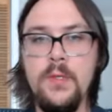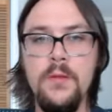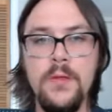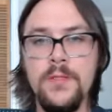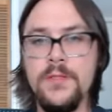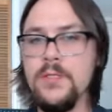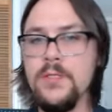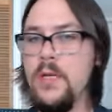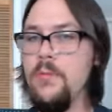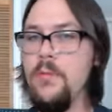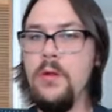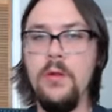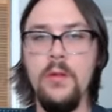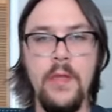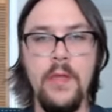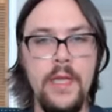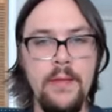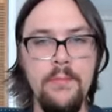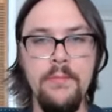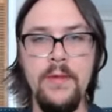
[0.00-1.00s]
There's some
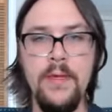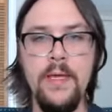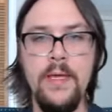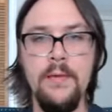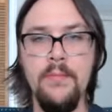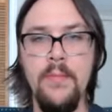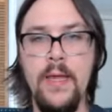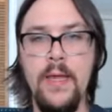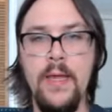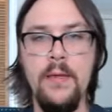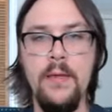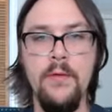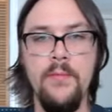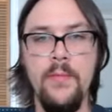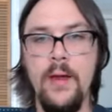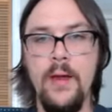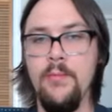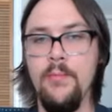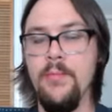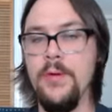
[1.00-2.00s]
claim being made about